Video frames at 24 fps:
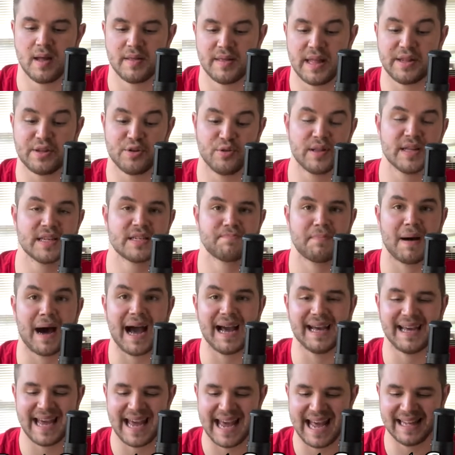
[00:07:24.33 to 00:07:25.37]
They do this
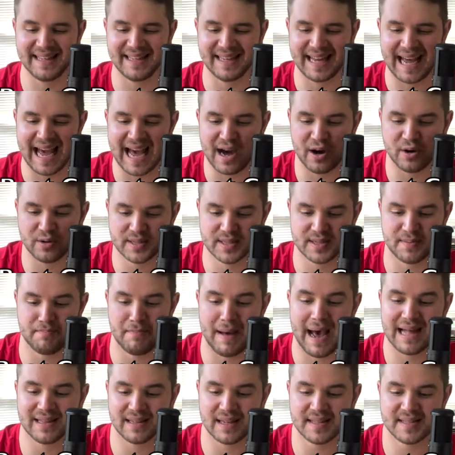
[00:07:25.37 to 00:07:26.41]
by handing out
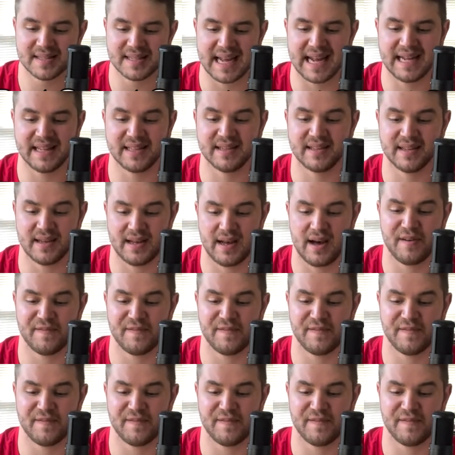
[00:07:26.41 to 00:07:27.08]
mallets and